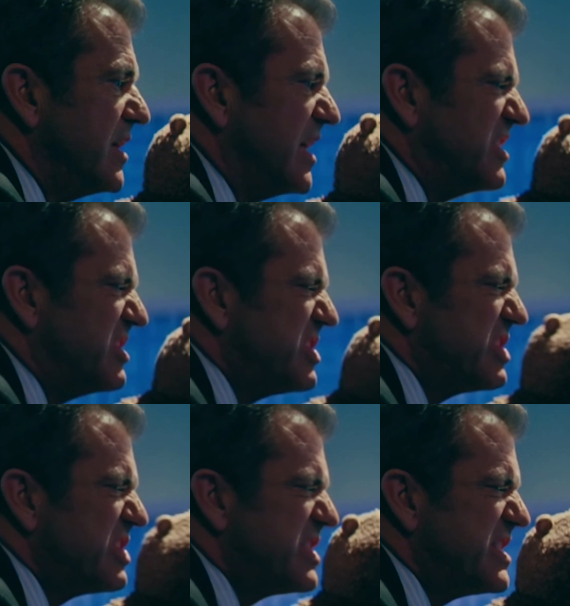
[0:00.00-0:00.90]
But this
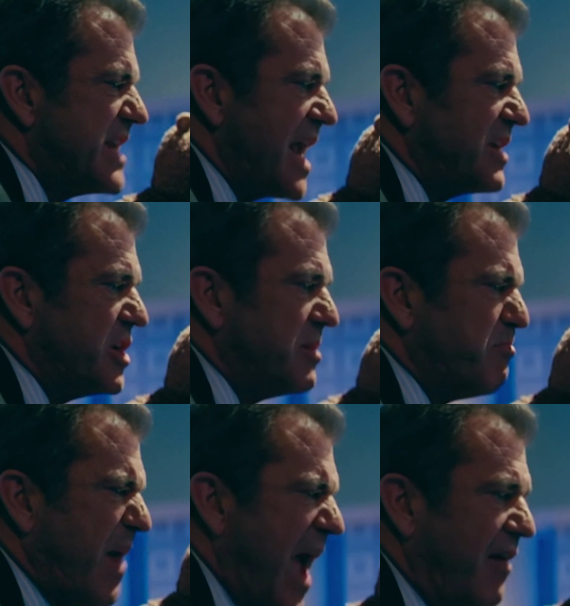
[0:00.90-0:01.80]
time, he didn't
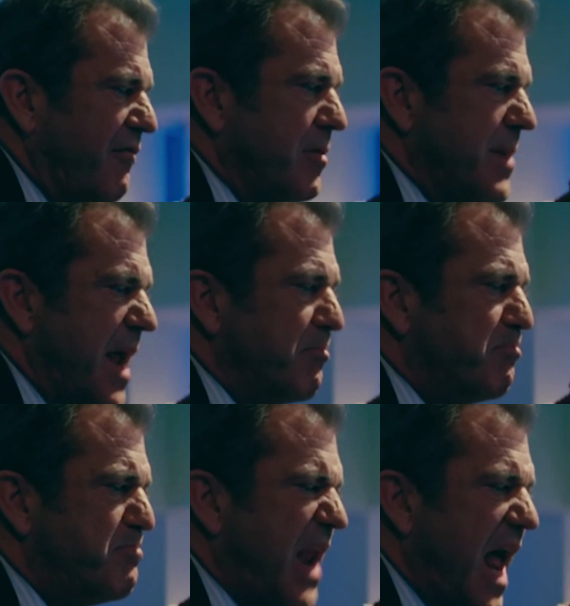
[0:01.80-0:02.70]
manage to keep the
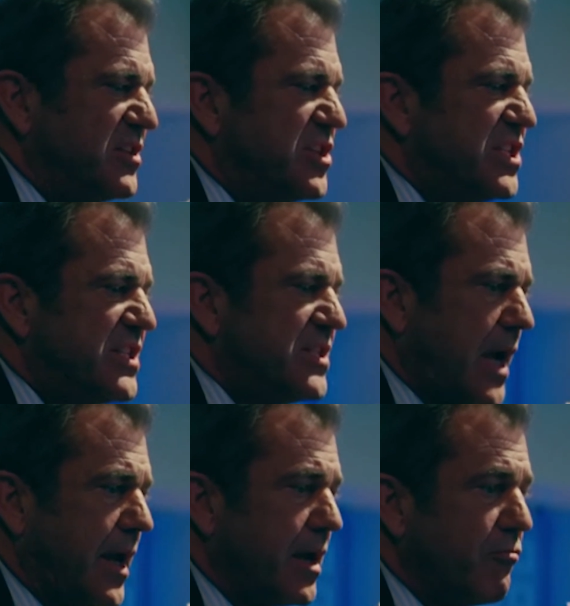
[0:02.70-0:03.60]
scandal a
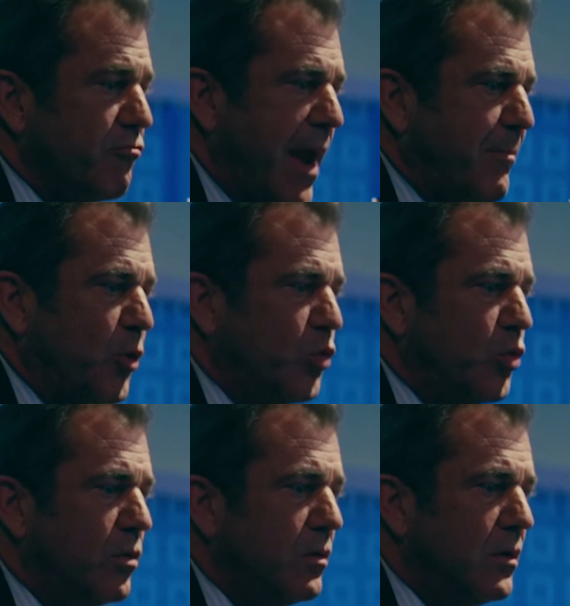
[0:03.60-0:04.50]
secret.
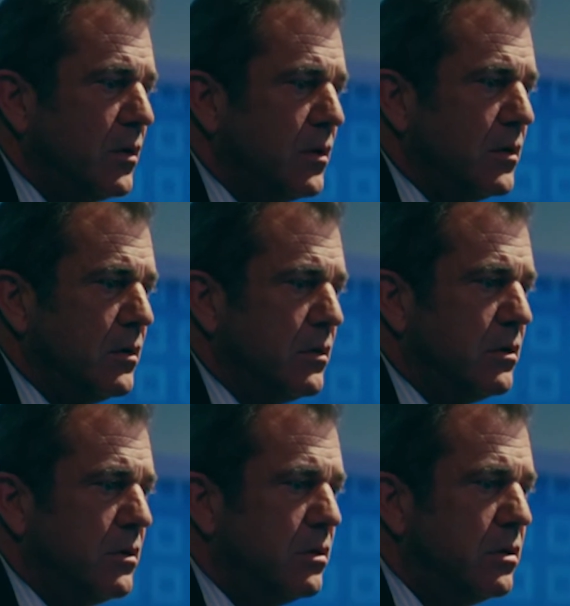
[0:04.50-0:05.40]
Mel's
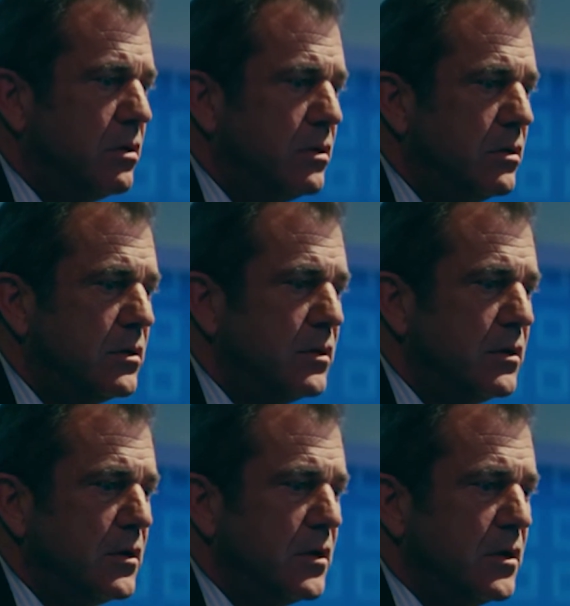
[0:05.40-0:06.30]
career was
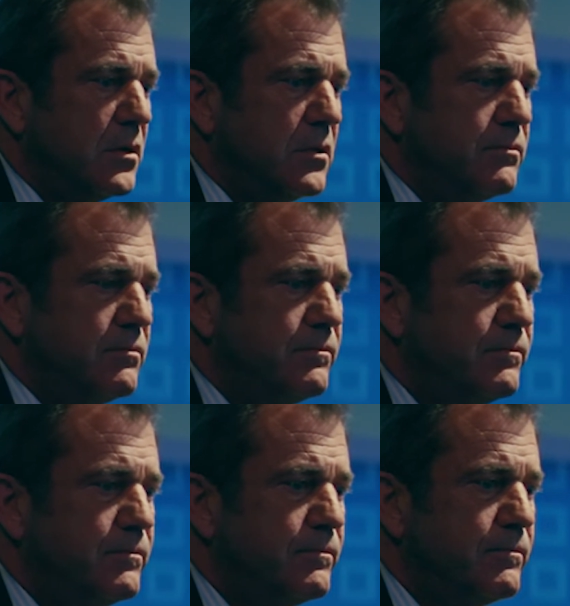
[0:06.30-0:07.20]
going
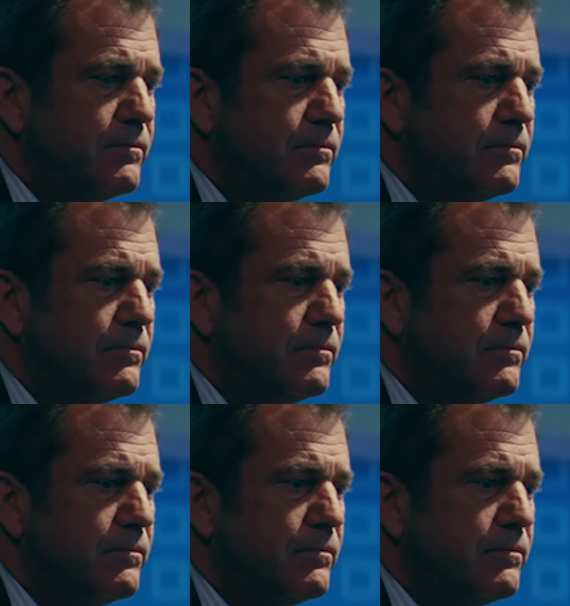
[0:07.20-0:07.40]
downhill.